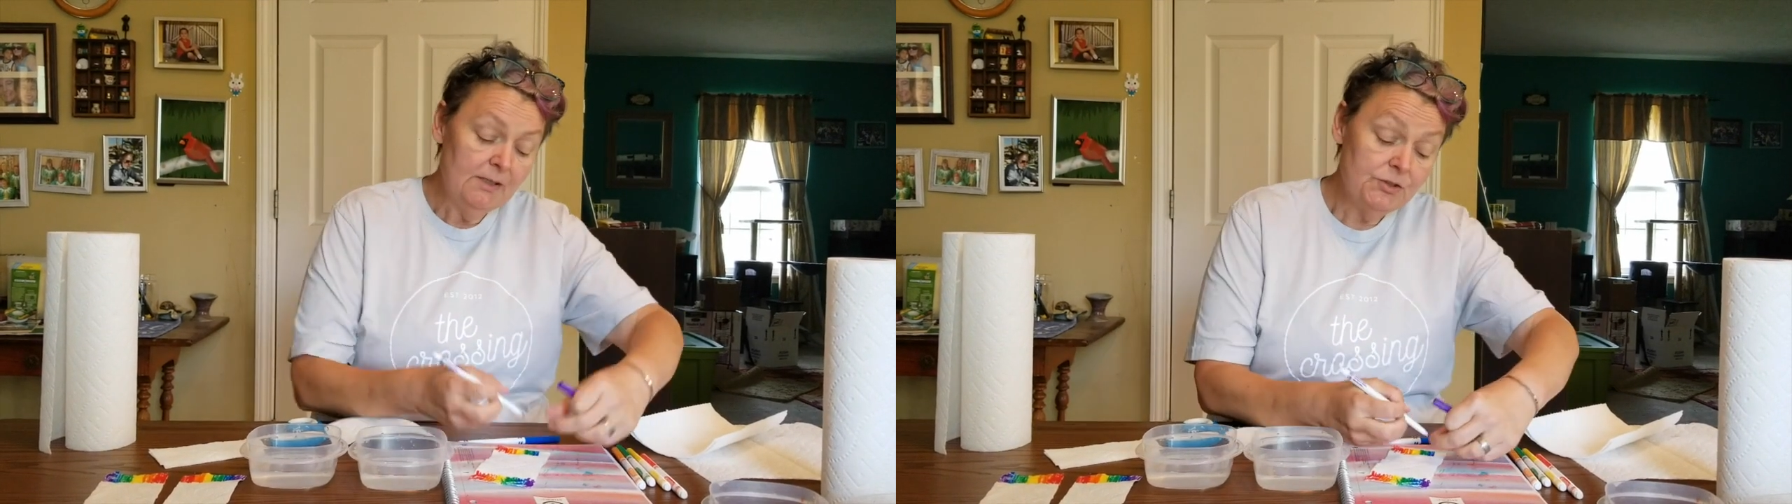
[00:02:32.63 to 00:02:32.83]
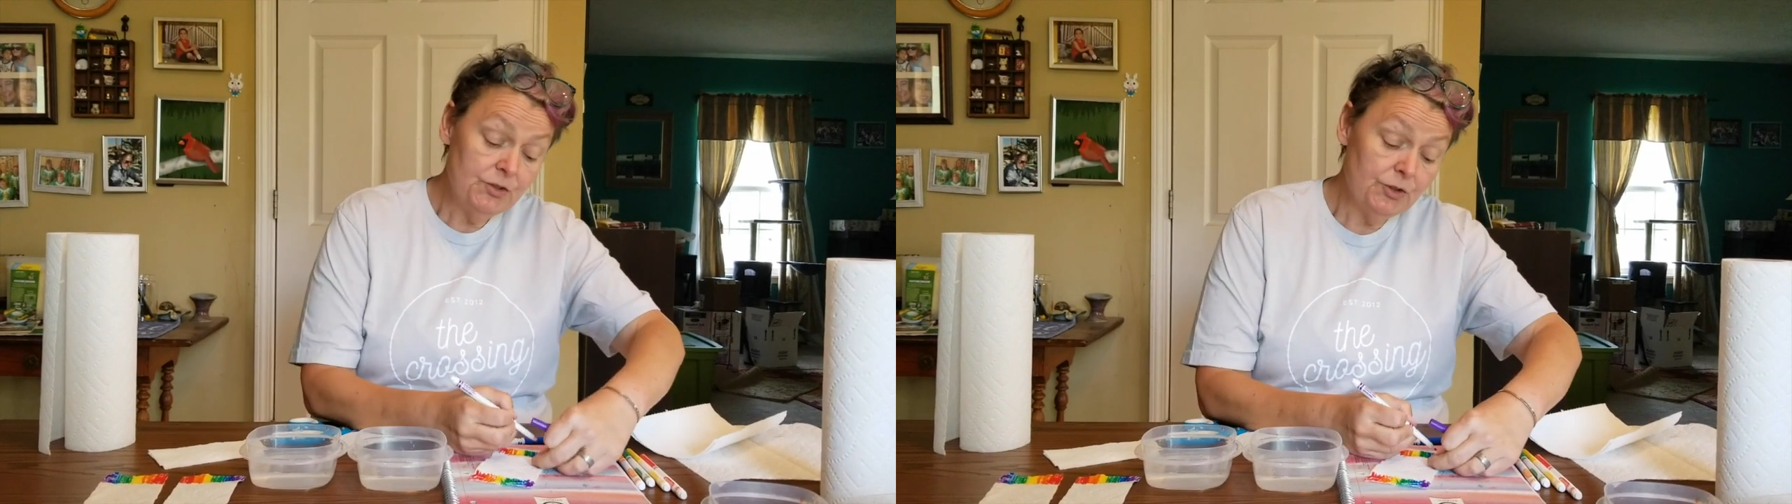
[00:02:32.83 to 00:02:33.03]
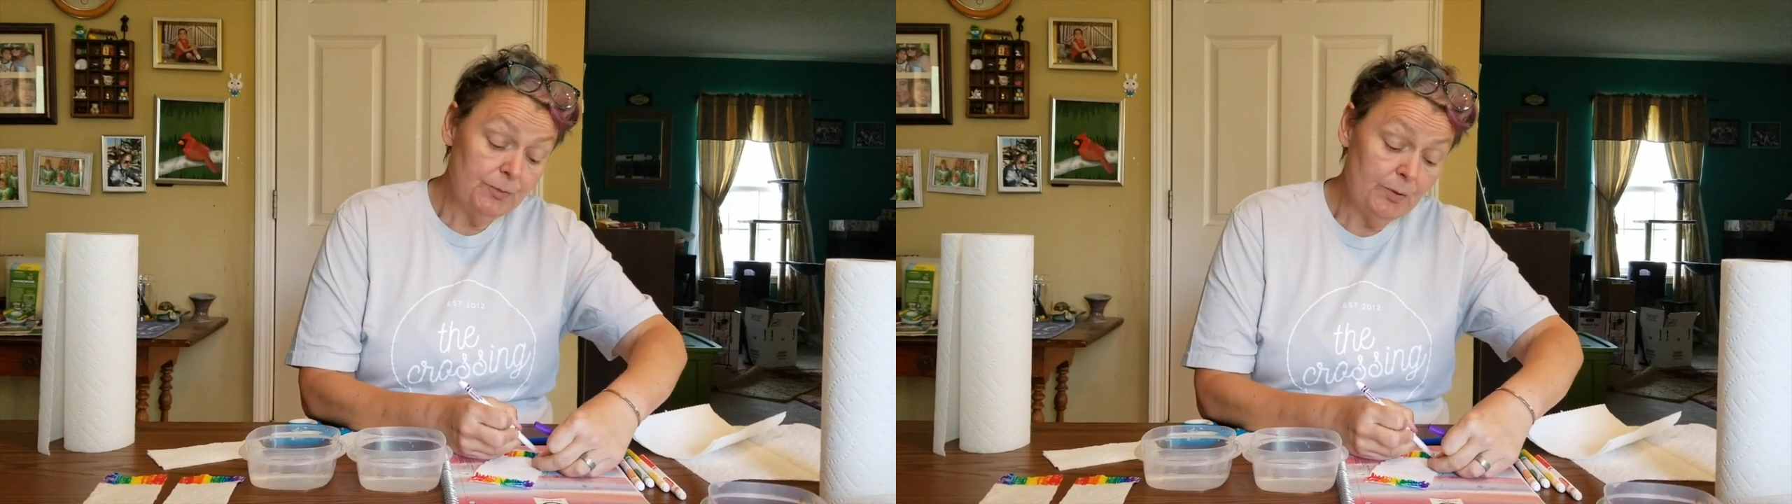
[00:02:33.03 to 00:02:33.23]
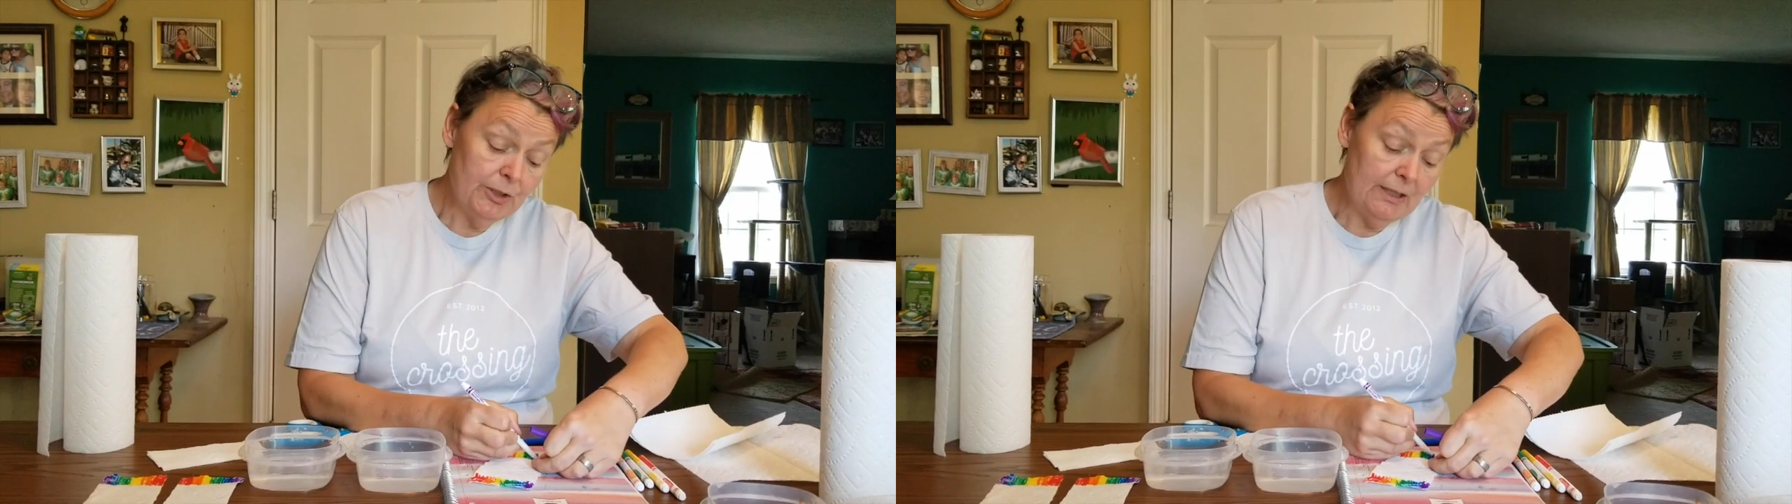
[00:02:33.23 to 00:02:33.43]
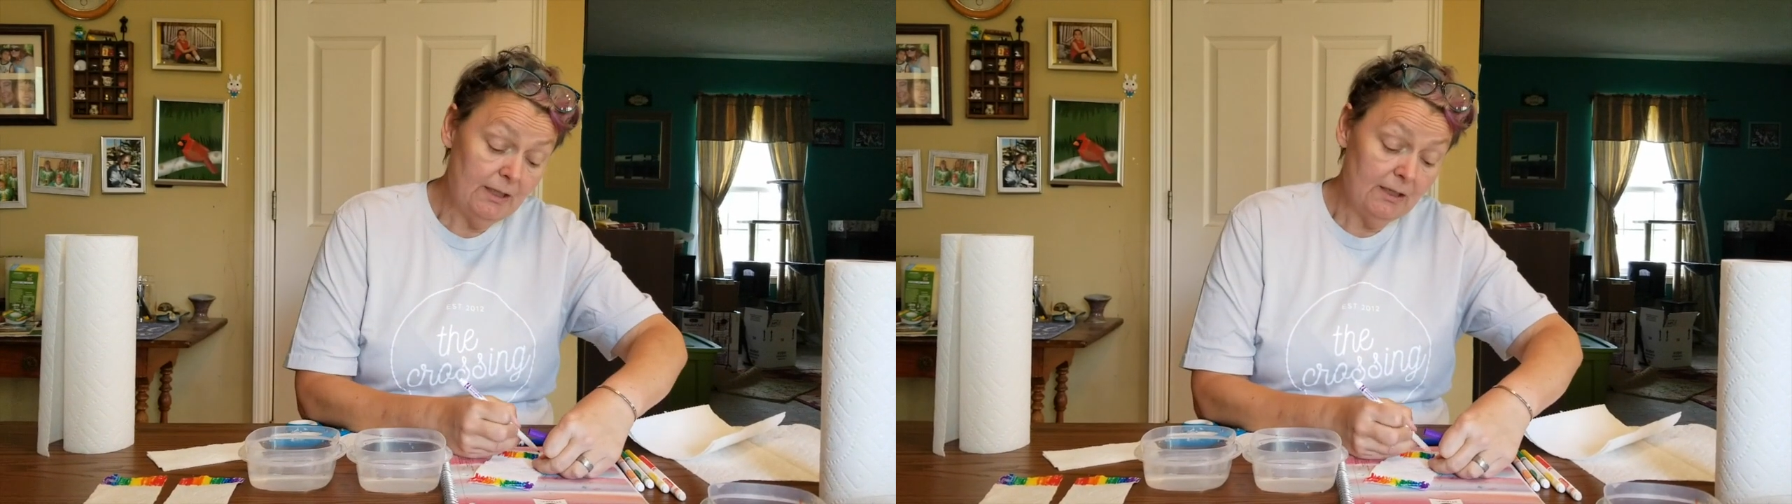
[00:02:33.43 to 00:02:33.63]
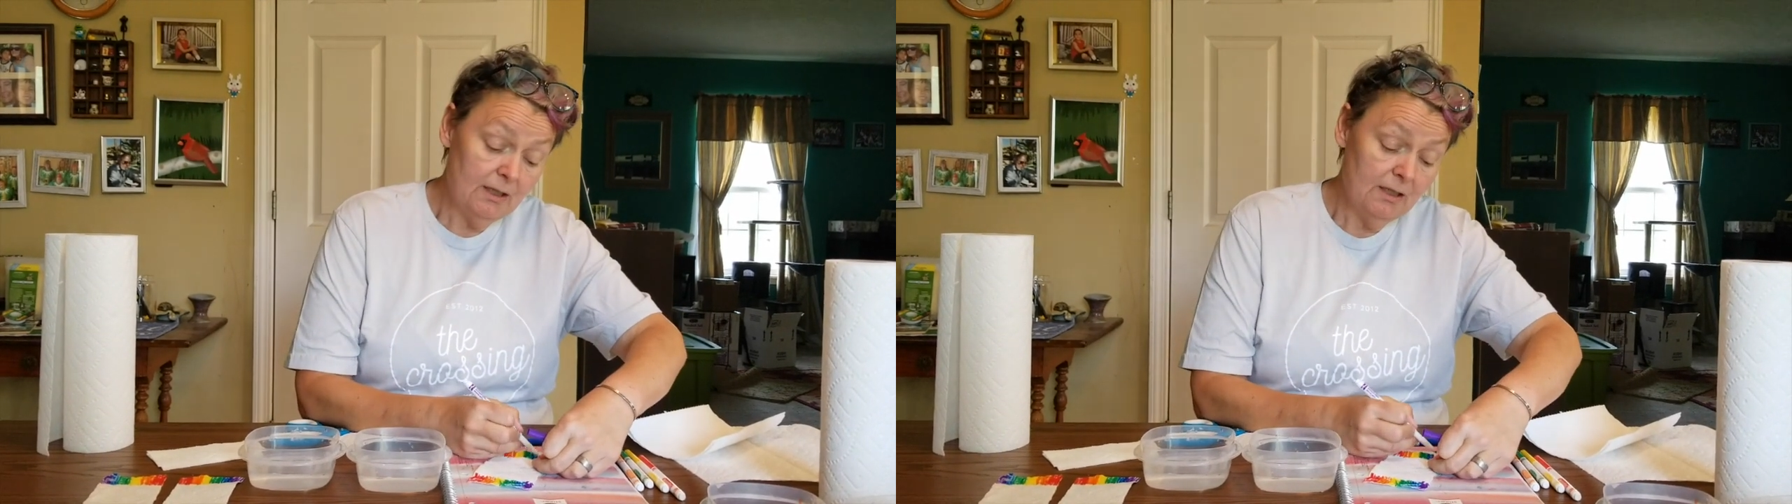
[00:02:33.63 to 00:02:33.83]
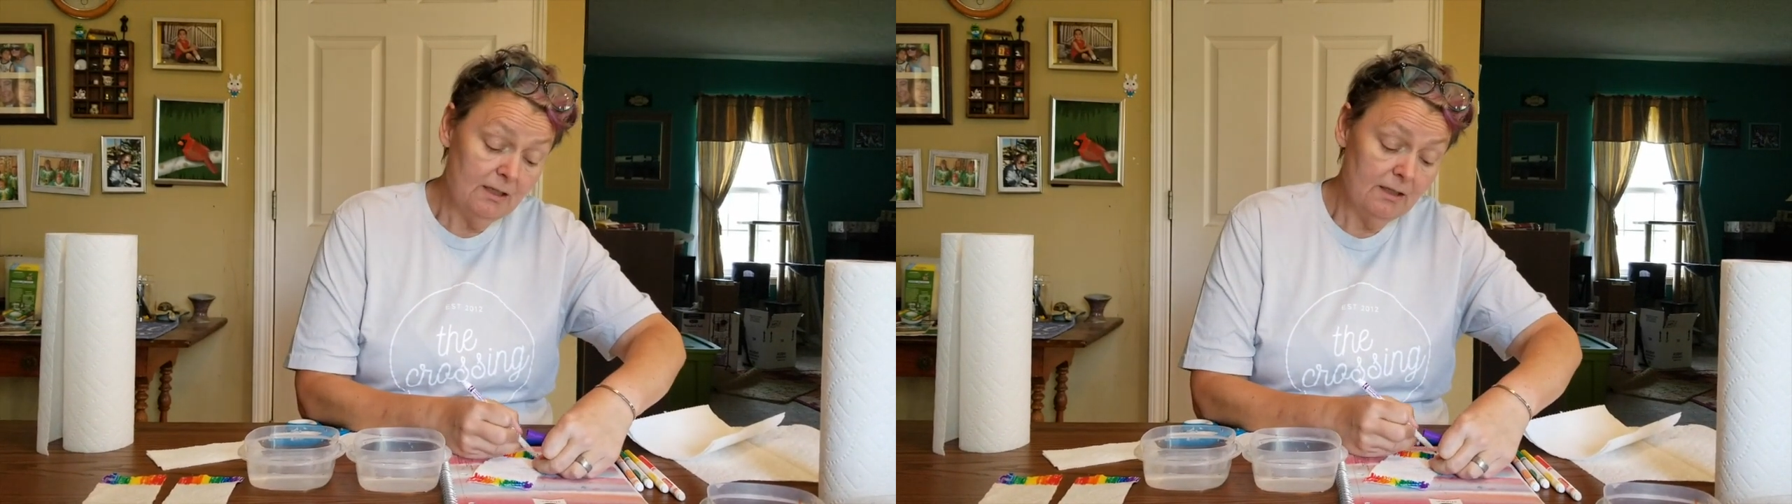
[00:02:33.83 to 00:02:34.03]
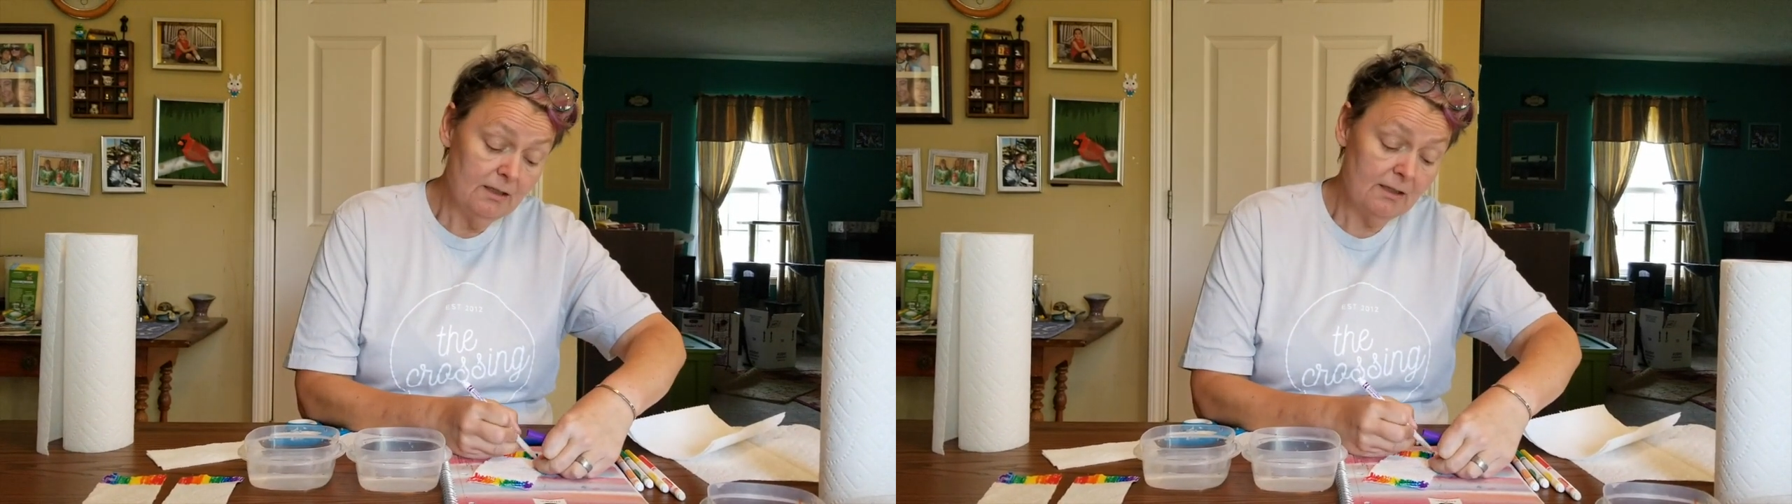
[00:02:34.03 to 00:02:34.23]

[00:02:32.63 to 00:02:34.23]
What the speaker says: So you're going to put the